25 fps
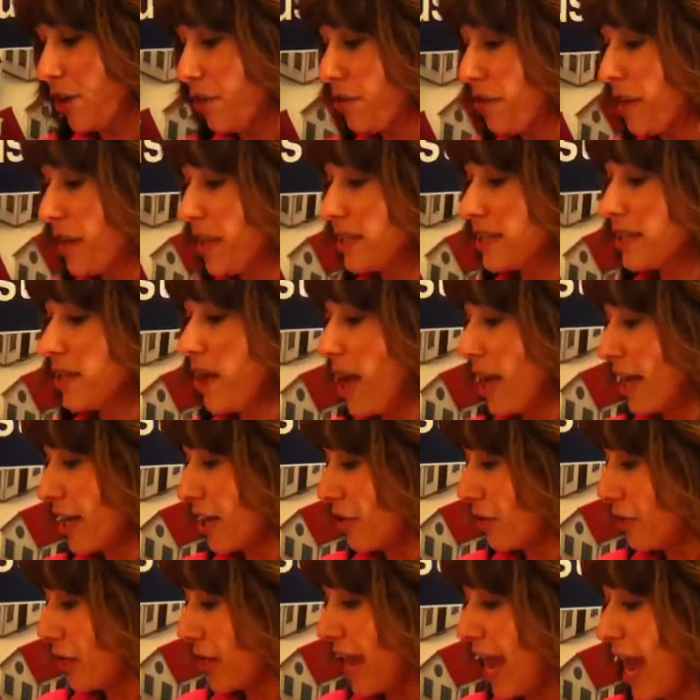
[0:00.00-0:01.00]
things like
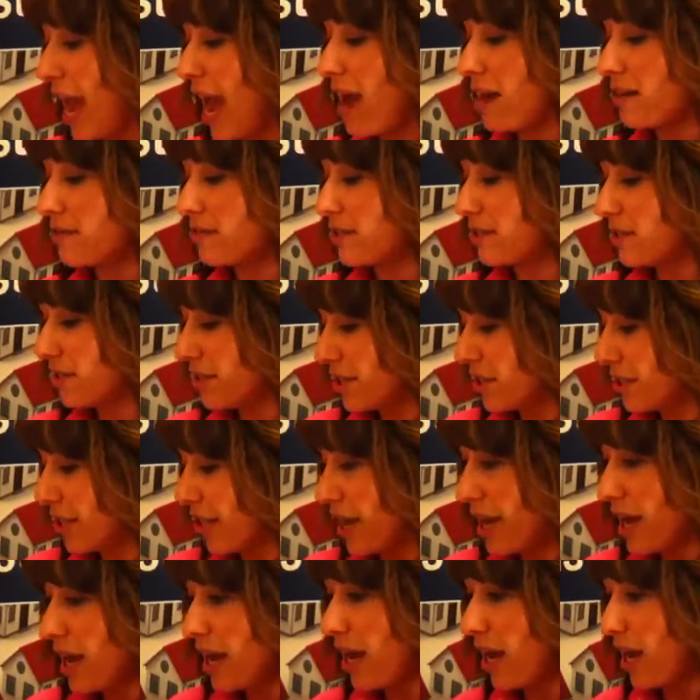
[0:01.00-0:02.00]
your accountant,
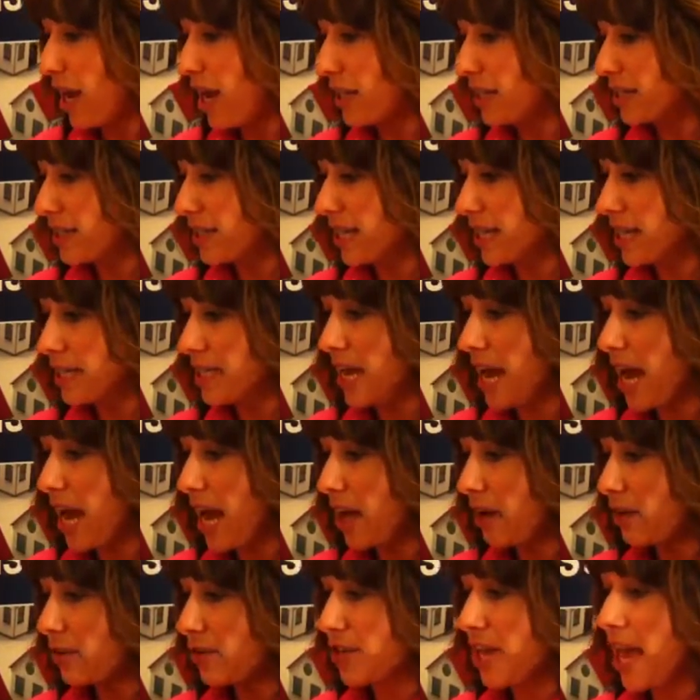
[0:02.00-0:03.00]

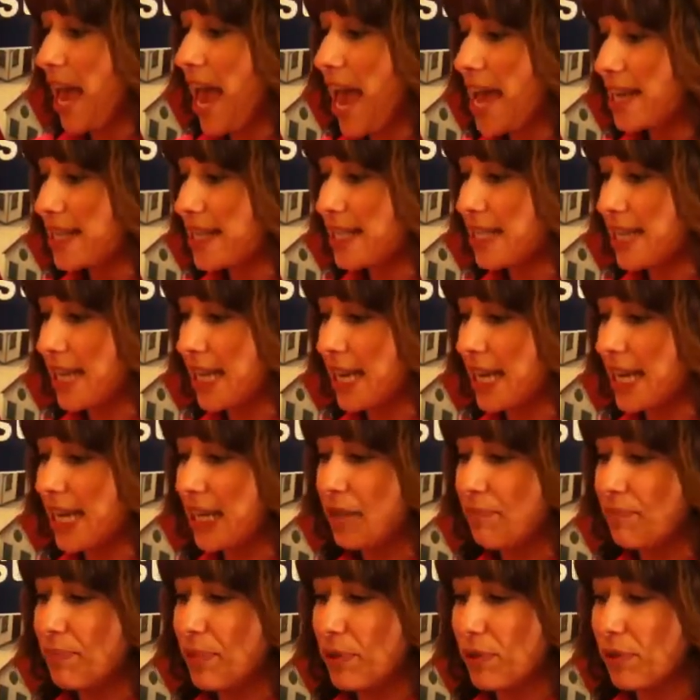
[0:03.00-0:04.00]
details, ASIC,
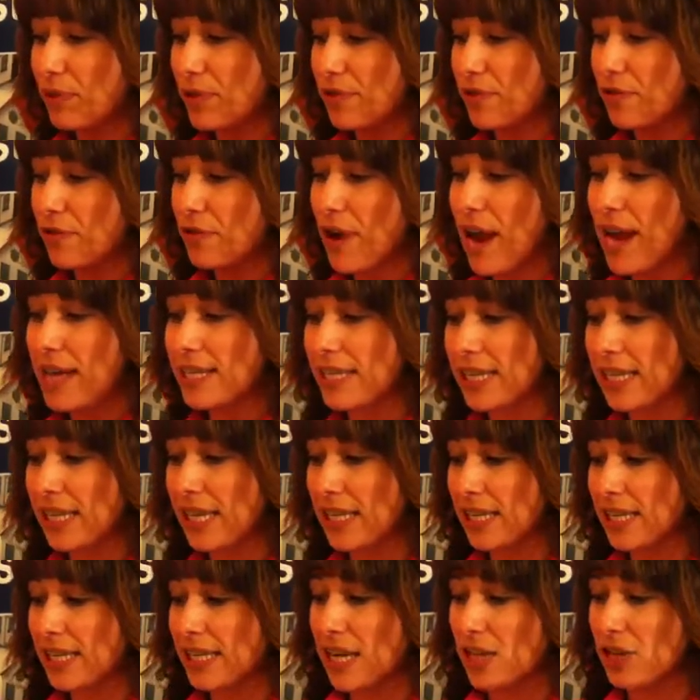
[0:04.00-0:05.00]
any bills for
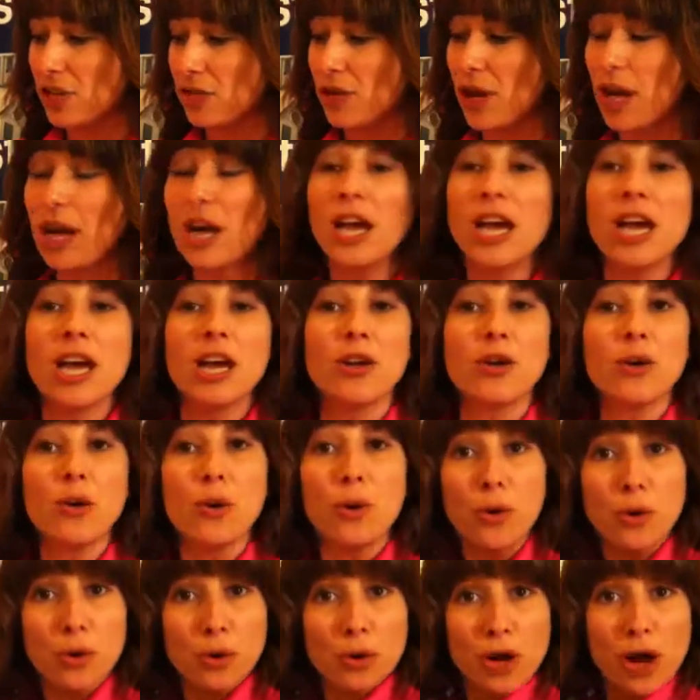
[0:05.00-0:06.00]
ASIC, etc. It
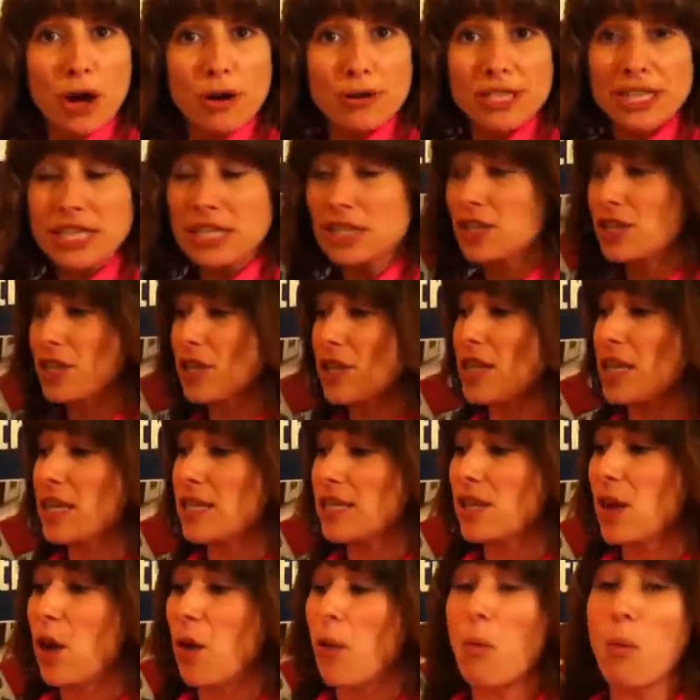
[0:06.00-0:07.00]
all goes into
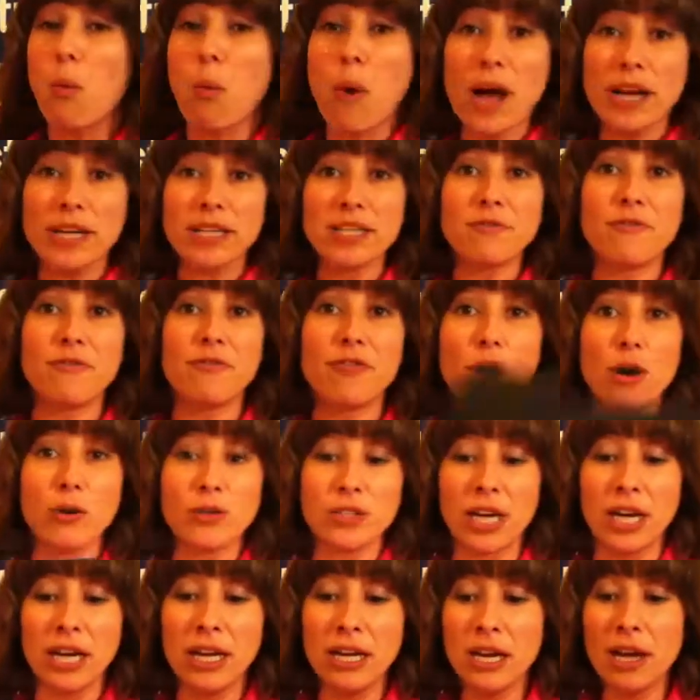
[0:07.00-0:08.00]
this one
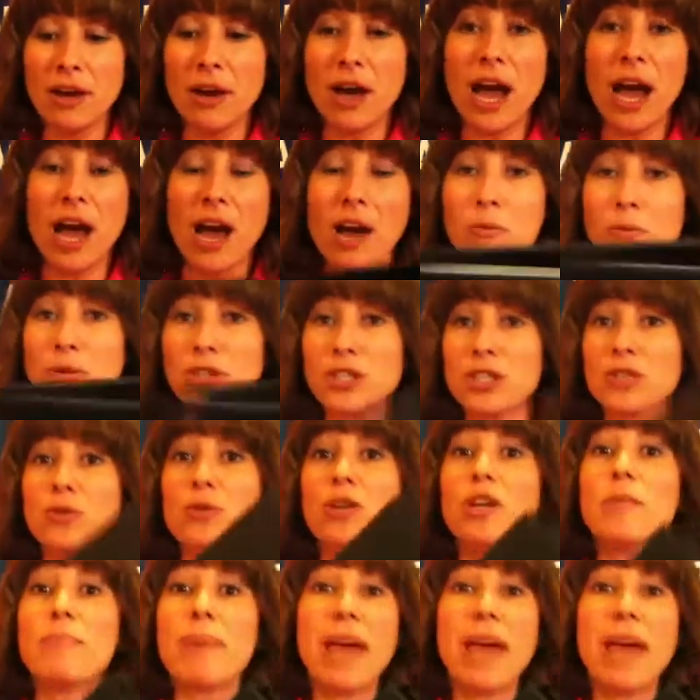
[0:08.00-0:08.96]
folder, which is all